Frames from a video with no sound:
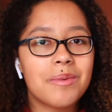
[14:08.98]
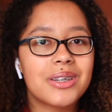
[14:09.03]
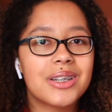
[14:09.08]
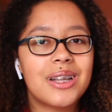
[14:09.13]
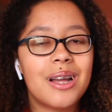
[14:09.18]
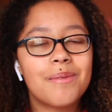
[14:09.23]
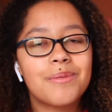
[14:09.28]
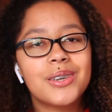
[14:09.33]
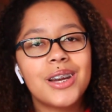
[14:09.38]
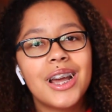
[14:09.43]
and
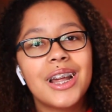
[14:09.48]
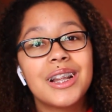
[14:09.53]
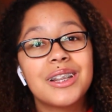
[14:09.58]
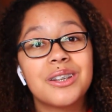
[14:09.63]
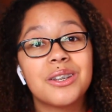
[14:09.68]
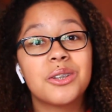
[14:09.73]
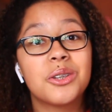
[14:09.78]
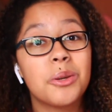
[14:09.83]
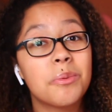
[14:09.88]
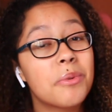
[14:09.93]
Snapchat.
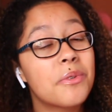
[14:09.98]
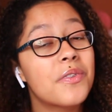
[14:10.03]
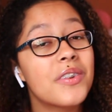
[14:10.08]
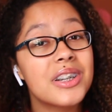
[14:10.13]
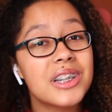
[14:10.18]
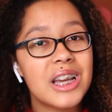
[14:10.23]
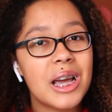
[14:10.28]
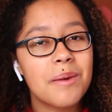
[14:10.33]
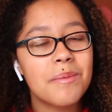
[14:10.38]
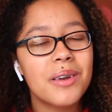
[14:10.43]
It's a super
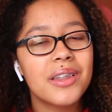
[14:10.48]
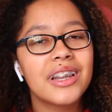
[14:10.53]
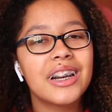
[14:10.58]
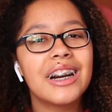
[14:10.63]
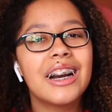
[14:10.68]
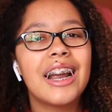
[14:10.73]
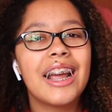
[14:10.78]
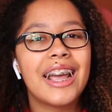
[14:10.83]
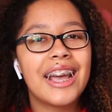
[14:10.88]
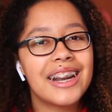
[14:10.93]
fun time on
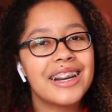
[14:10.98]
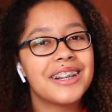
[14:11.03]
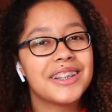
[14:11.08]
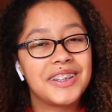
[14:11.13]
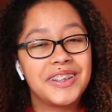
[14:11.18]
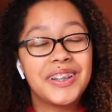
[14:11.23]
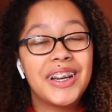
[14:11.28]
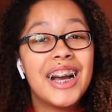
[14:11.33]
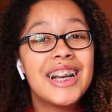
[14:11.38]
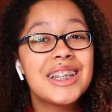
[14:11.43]
there, and I'll
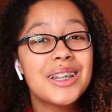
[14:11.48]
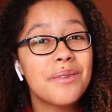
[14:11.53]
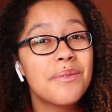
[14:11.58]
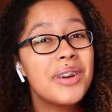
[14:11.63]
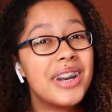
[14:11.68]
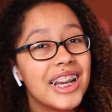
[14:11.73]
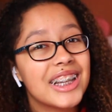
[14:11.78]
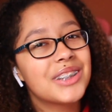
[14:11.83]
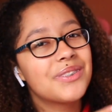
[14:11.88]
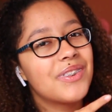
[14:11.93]
see you guys in
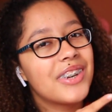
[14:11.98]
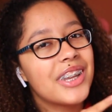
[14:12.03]
my next